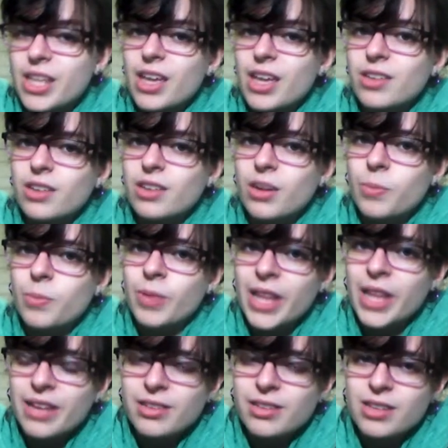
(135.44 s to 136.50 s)
But he has a
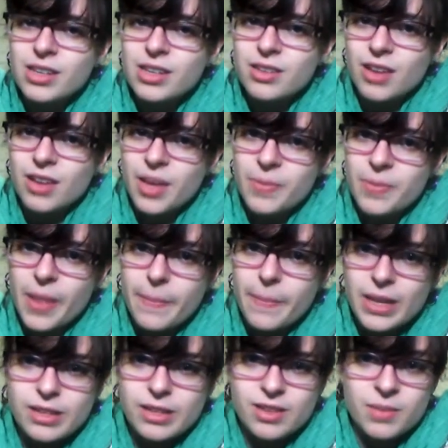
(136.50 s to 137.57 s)
complexity to
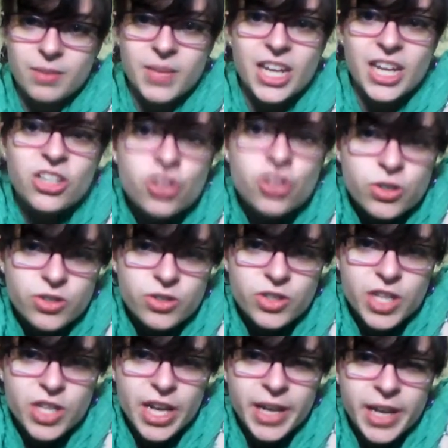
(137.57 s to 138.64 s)
him that makes him
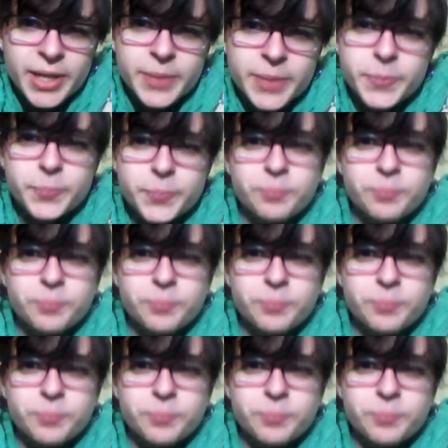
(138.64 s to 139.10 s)
interesting.